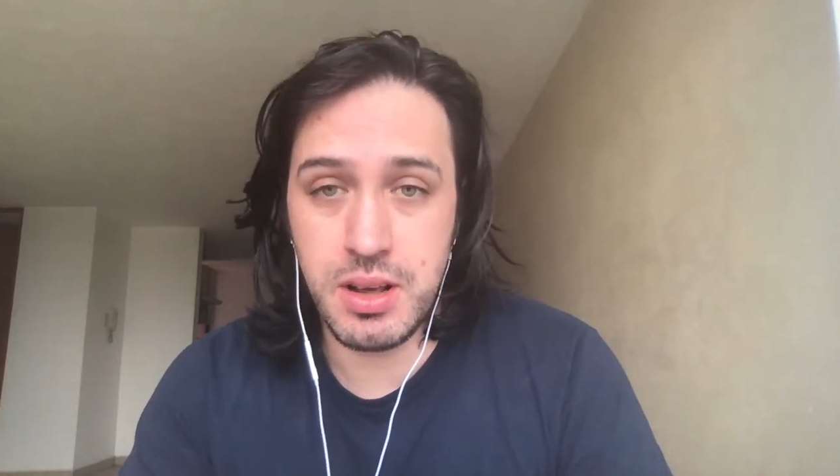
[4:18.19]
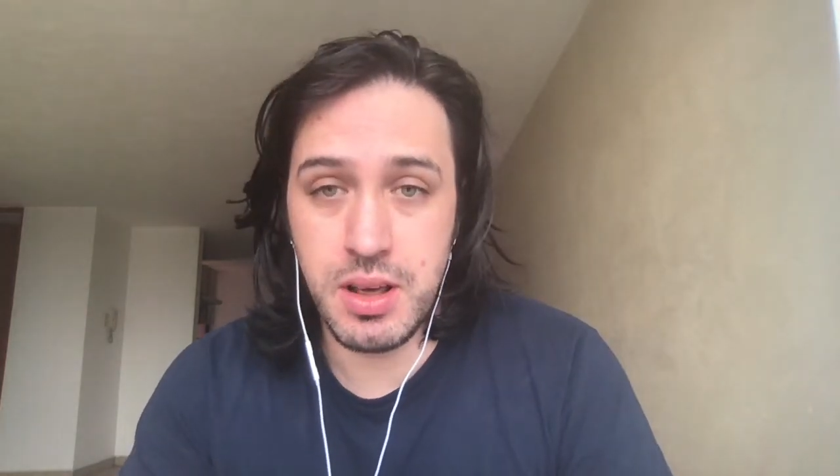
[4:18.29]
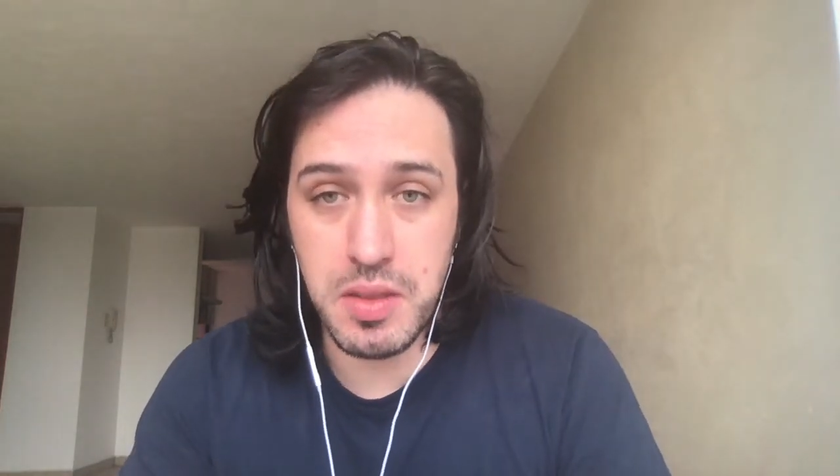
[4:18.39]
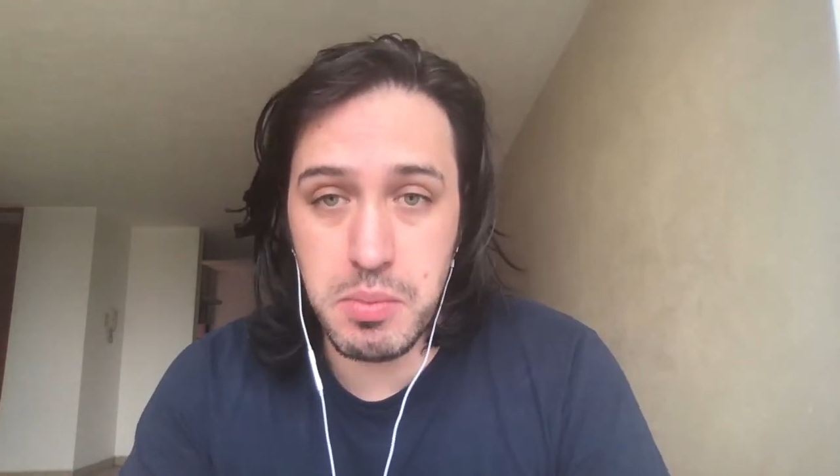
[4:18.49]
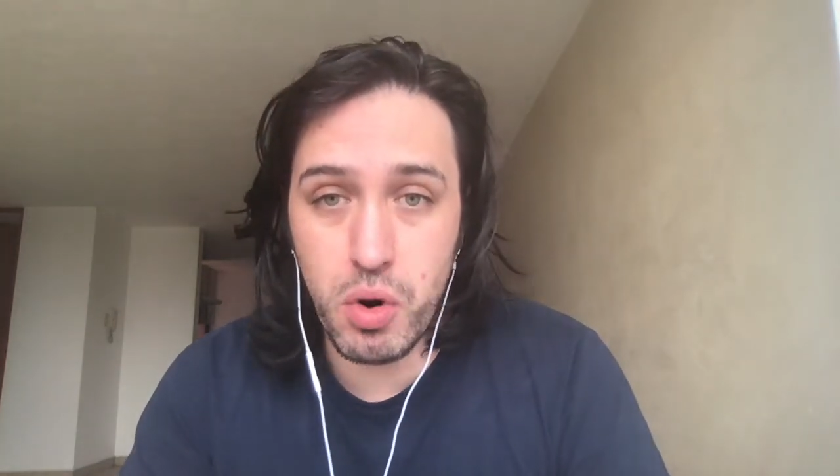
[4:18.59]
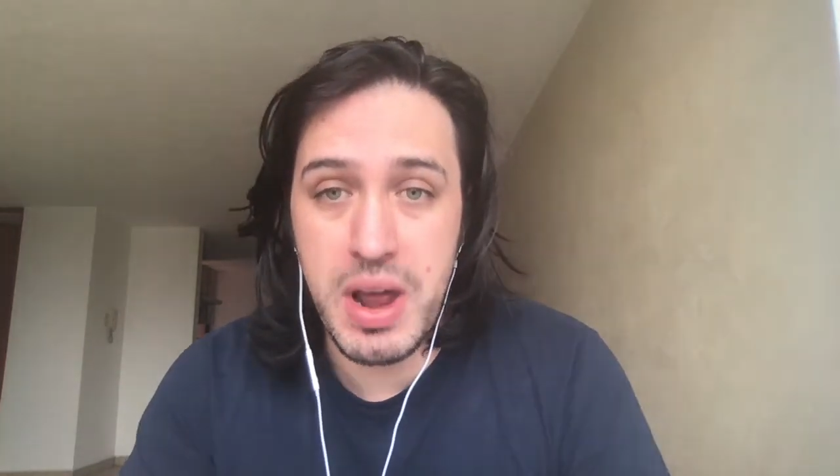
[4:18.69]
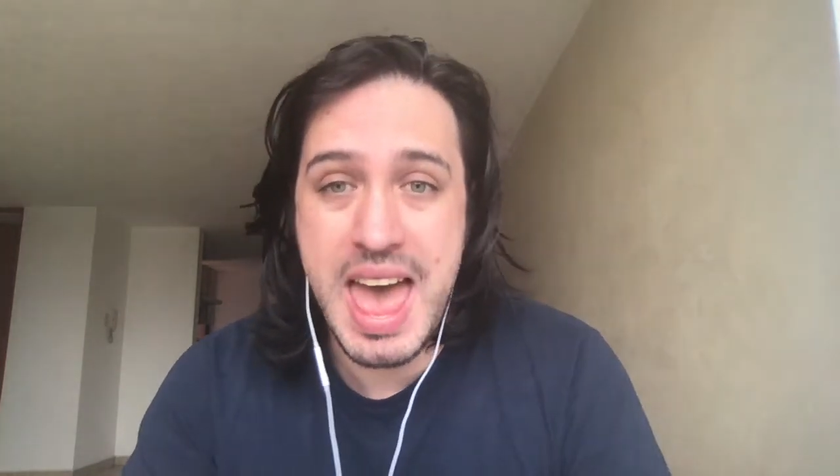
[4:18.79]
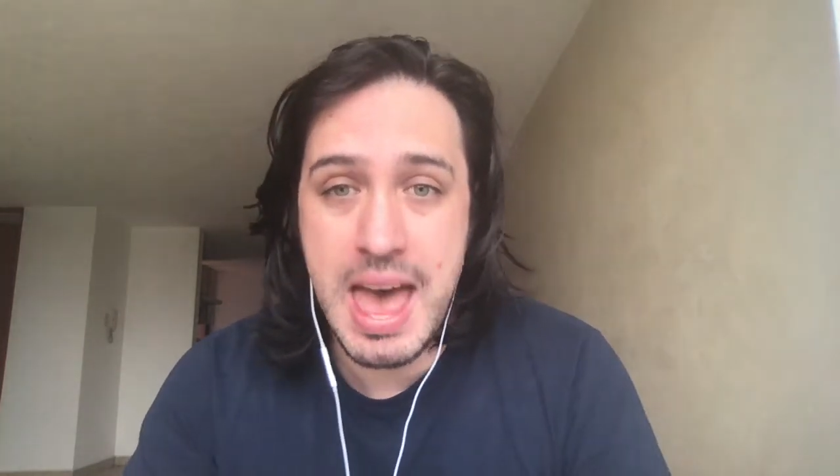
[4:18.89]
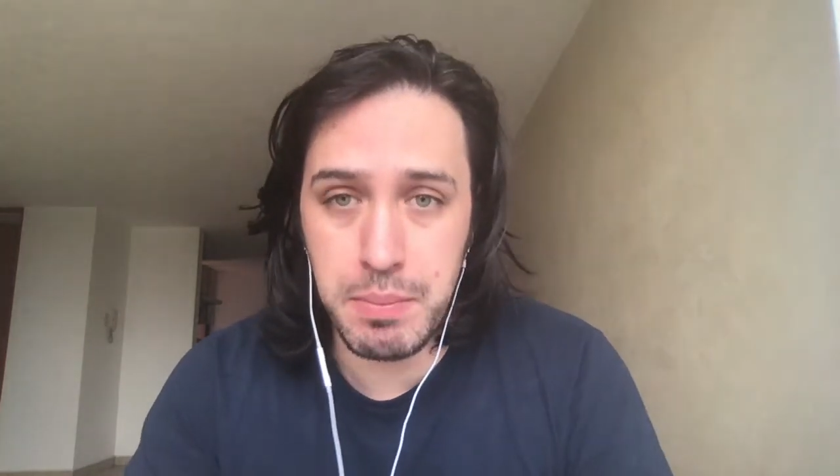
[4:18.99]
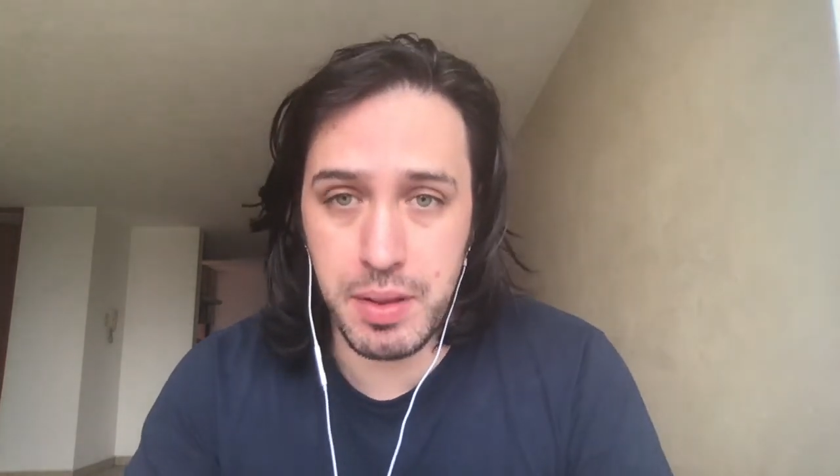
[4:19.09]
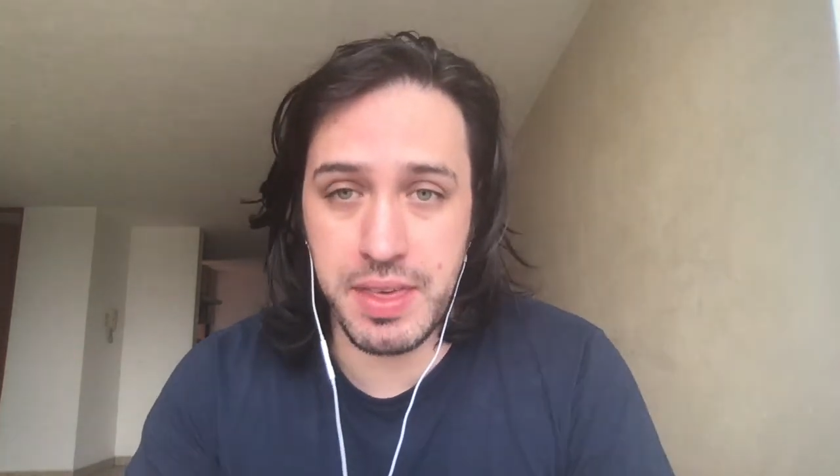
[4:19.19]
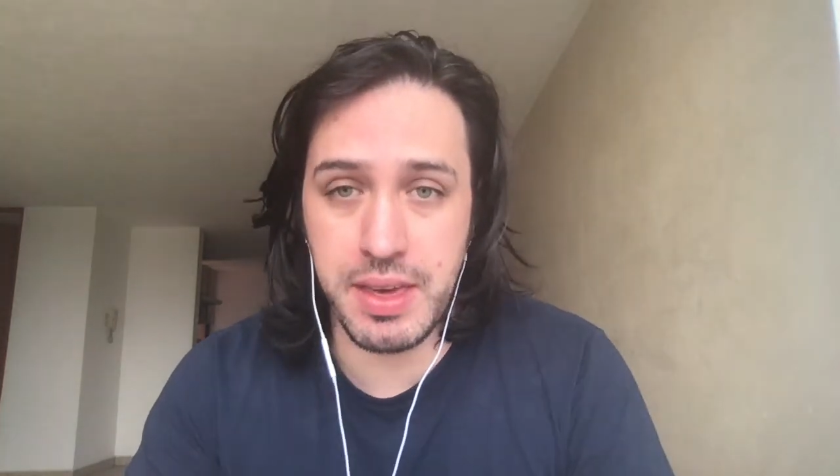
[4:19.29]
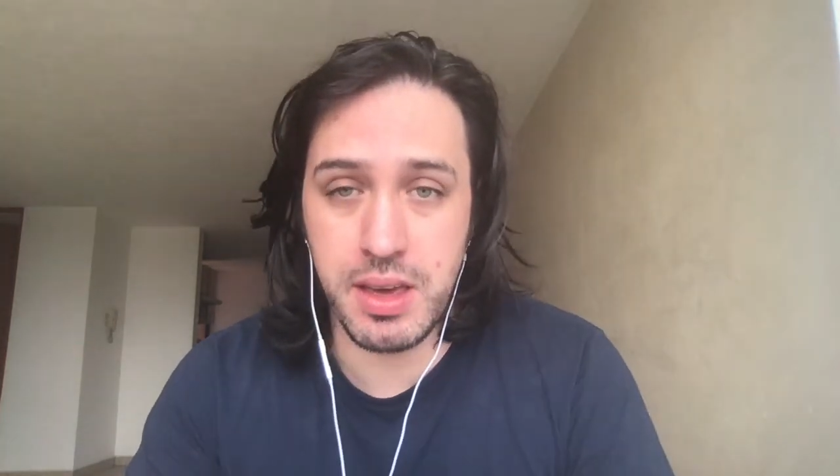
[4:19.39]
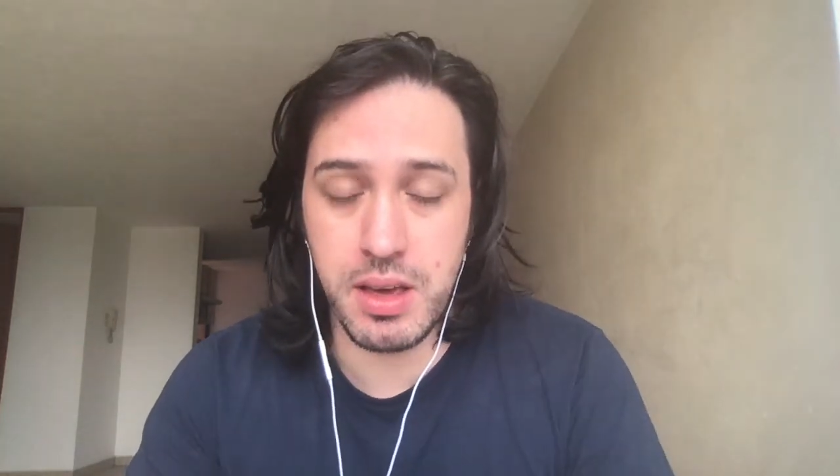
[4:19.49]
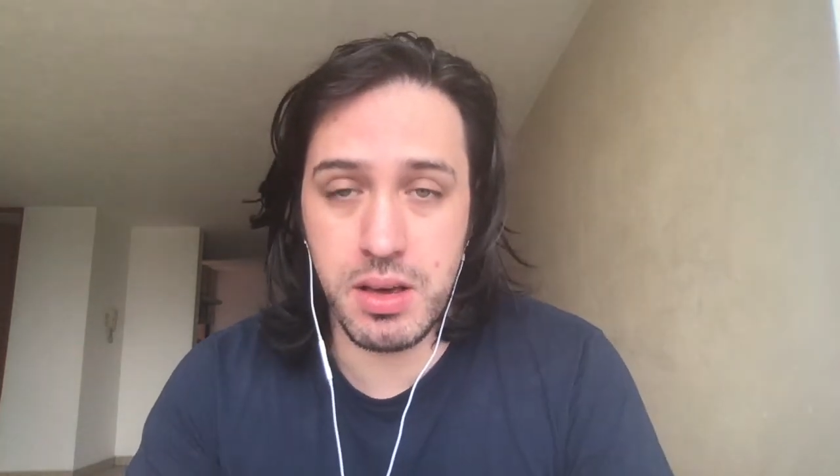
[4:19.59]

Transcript: the more empathy